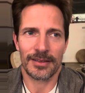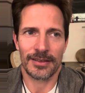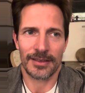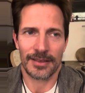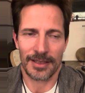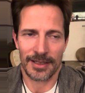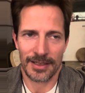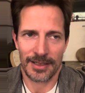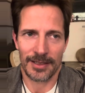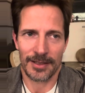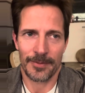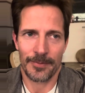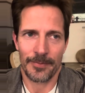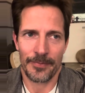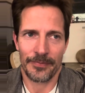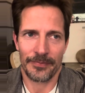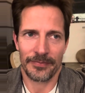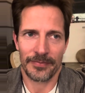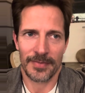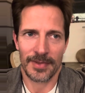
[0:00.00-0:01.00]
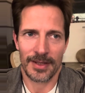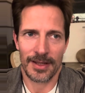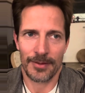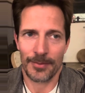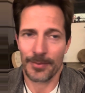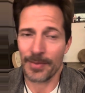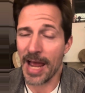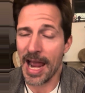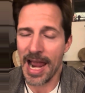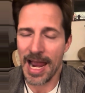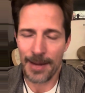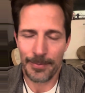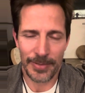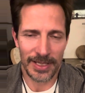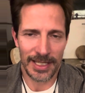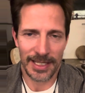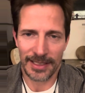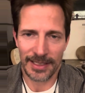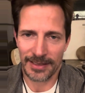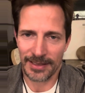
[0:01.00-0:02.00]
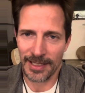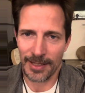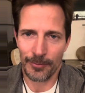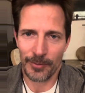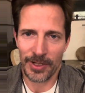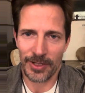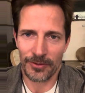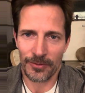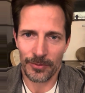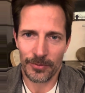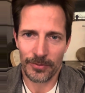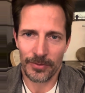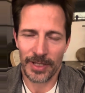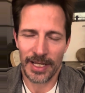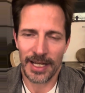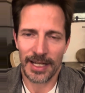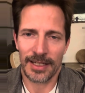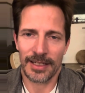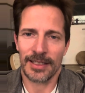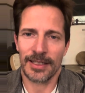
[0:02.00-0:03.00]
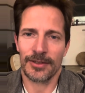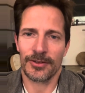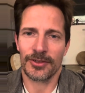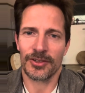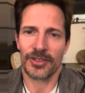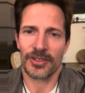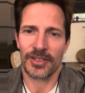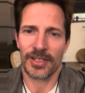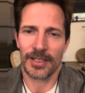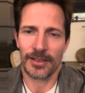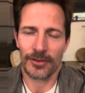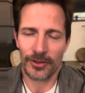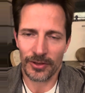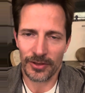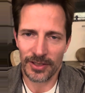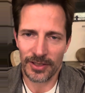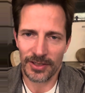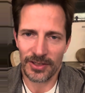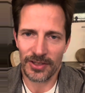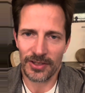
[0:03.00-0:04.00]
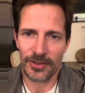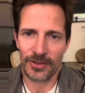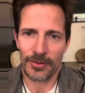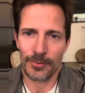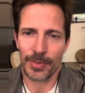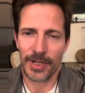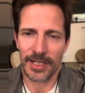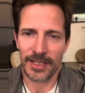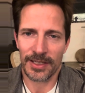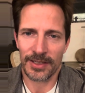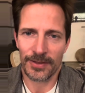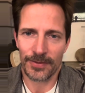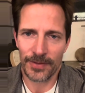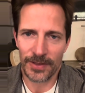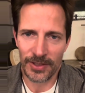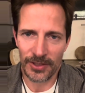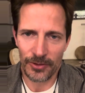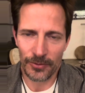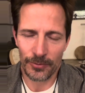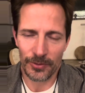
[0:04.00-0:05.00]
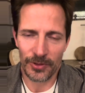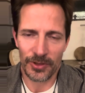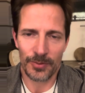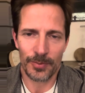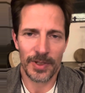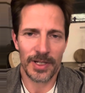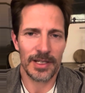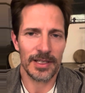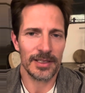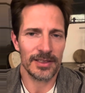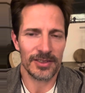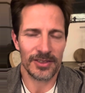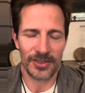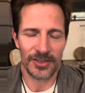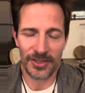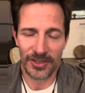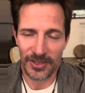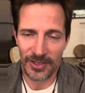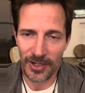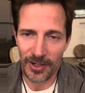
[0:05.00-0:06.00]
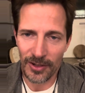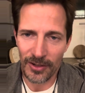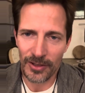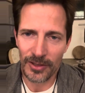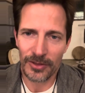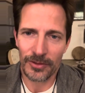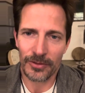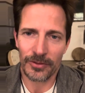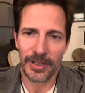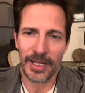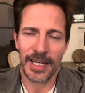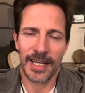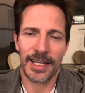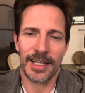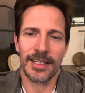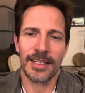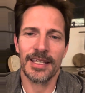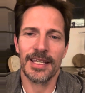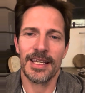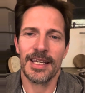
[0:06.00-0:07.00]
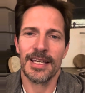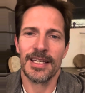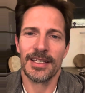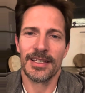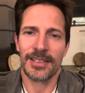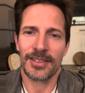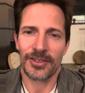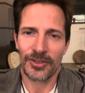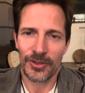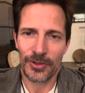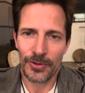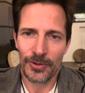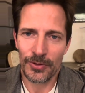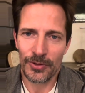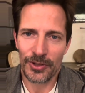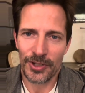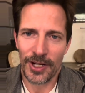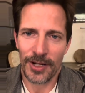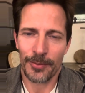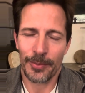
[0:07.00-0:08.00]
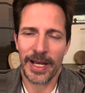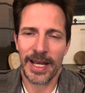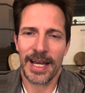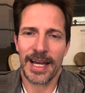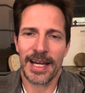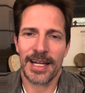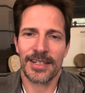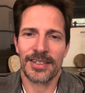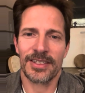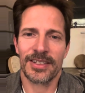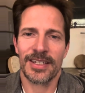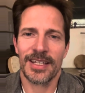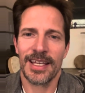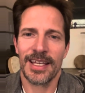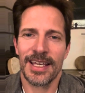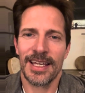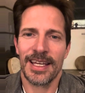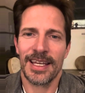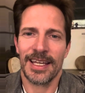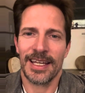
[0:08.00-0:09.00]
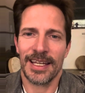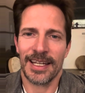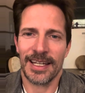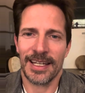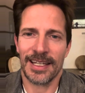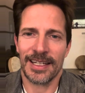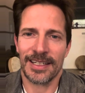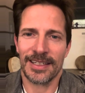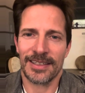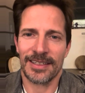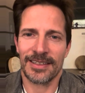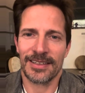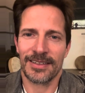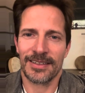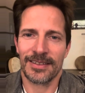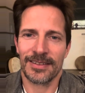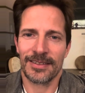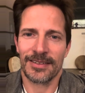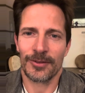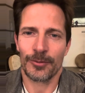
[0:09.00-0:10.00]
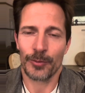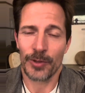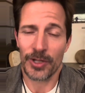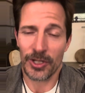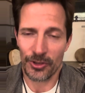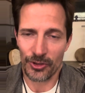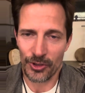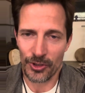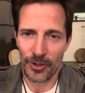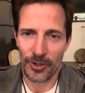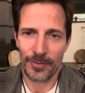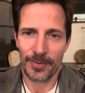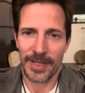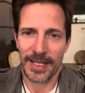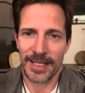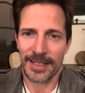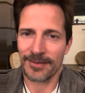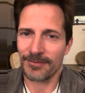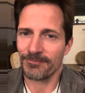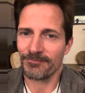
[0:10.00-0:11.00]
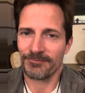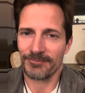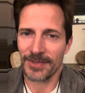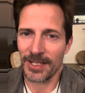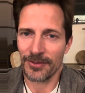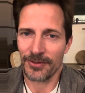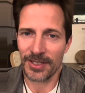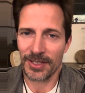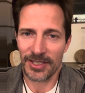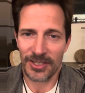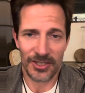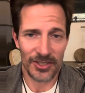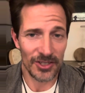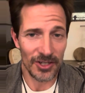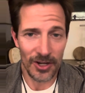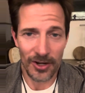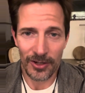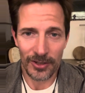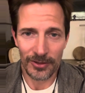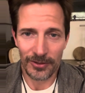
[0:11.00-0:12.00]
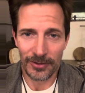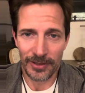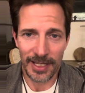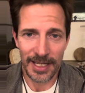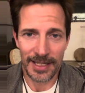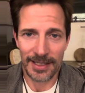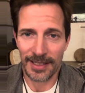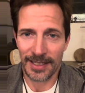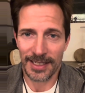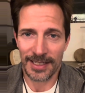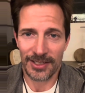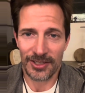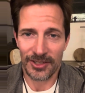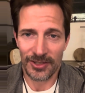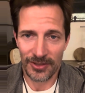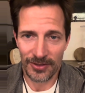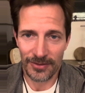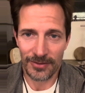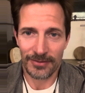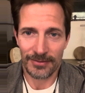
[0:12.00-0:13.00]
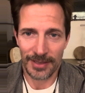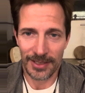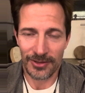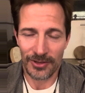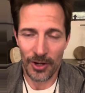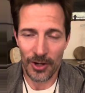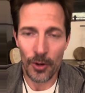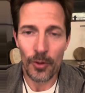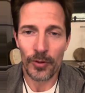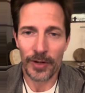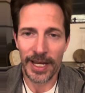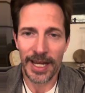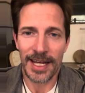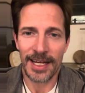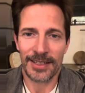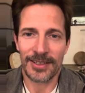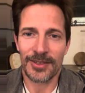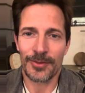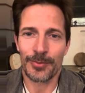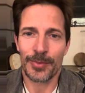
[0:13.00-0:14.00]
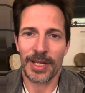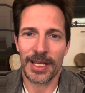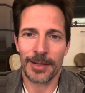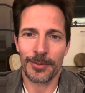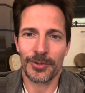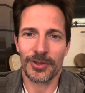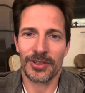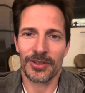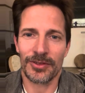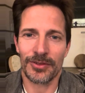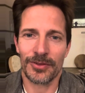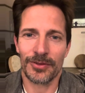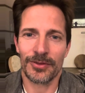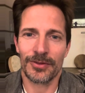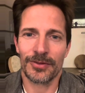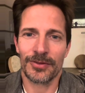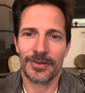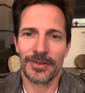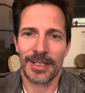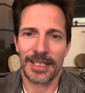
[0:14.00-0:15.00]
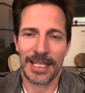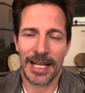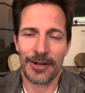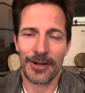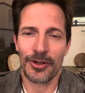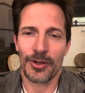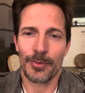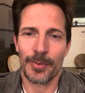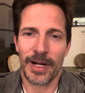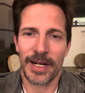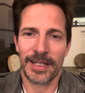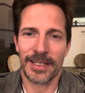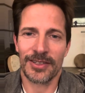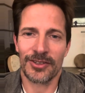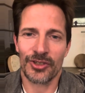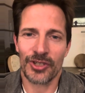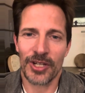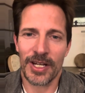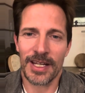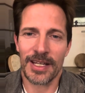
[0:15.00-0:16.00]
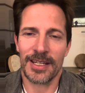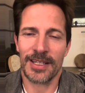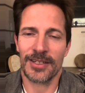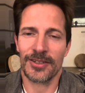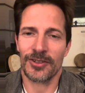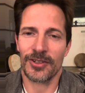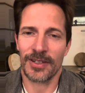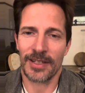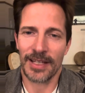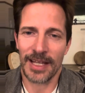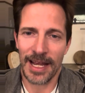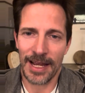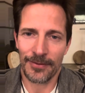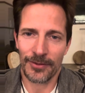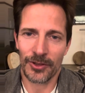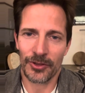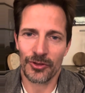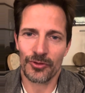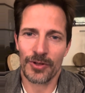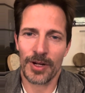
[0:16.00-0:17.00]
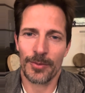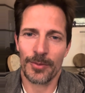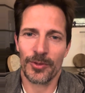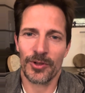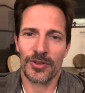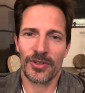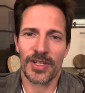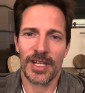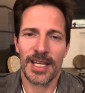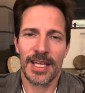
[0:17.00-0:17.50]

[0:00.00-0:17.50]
I'm happy that they went through that. And I was just saying, look, this is your body's physical response. This is all okay. This too shall pass. And reassured him that, this is all okay. Like it's okay to be able to allow your body to shake and to have those tremors,